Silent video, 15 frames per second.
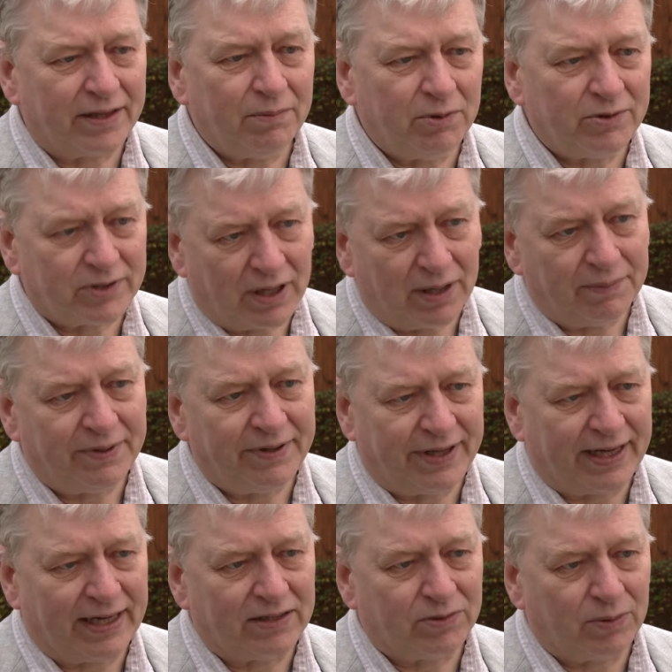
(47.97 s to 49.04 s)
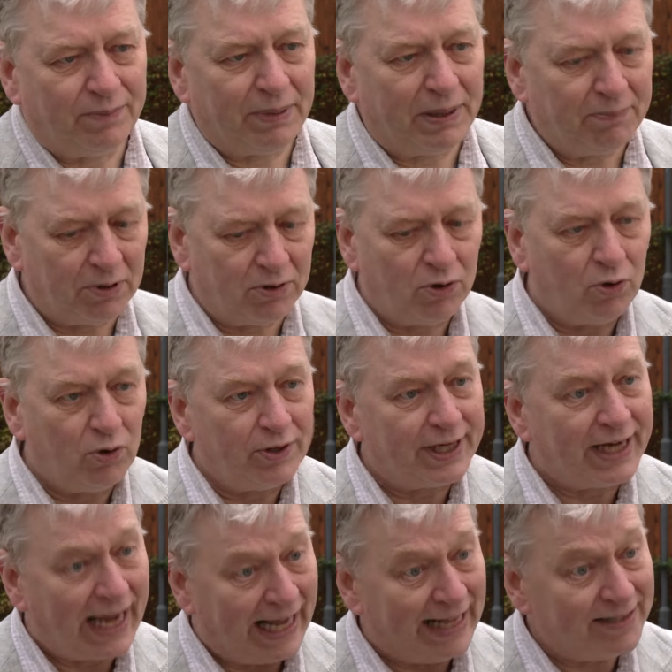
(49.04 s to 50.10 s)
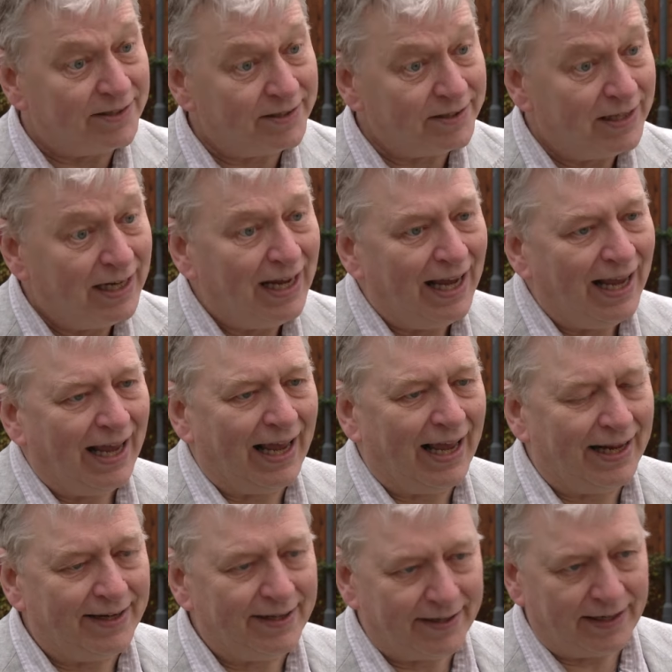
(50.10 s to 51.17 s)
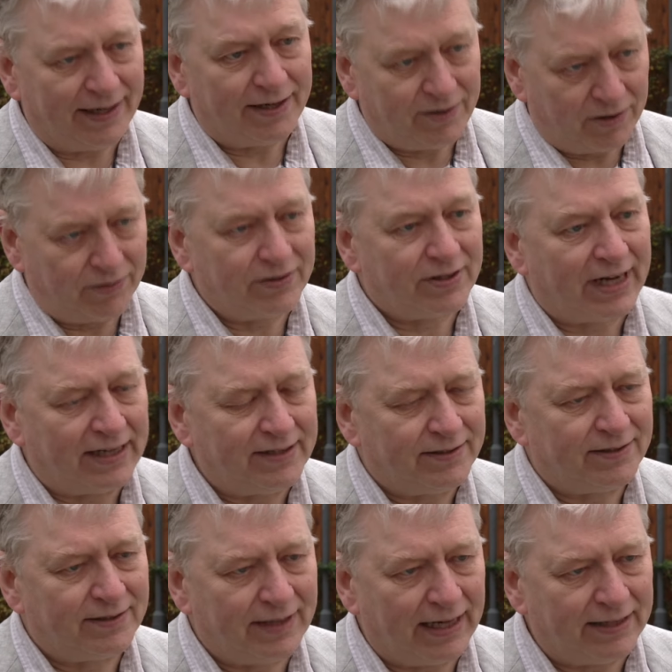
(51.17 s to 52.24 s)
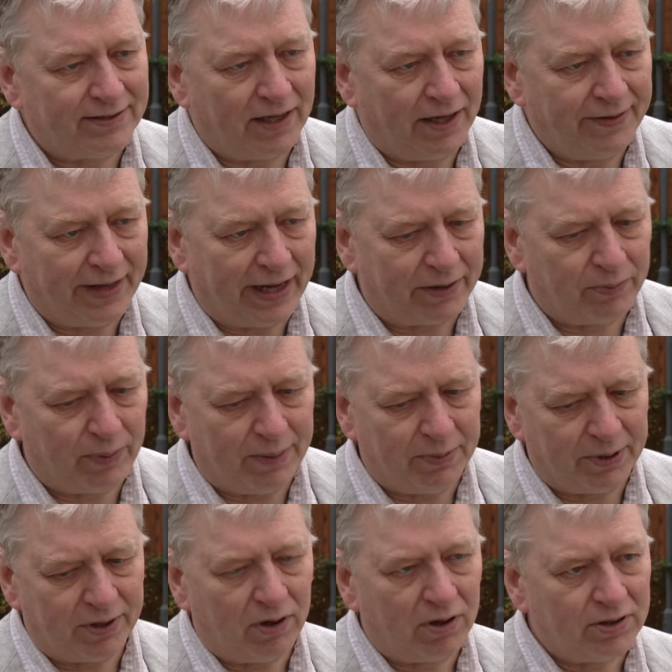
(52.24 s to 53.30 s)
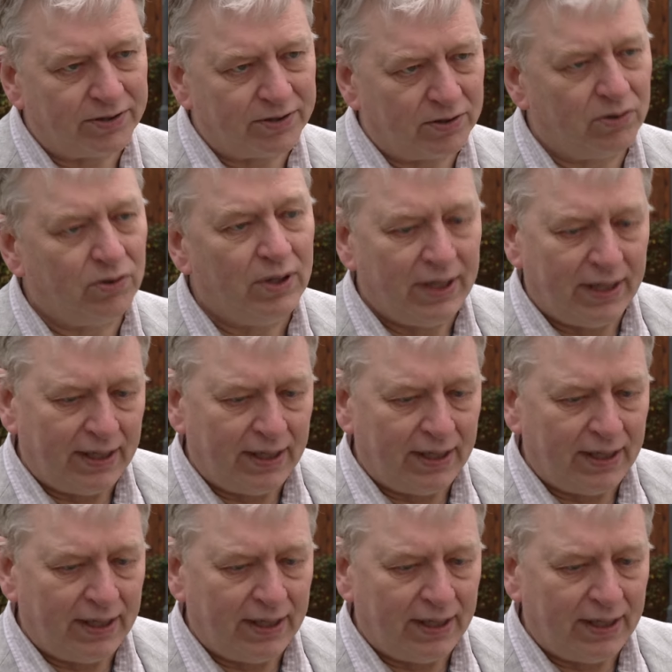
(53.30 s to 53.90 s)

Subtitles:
The most common thing is when people are holding hands, and it just gets on that way, but also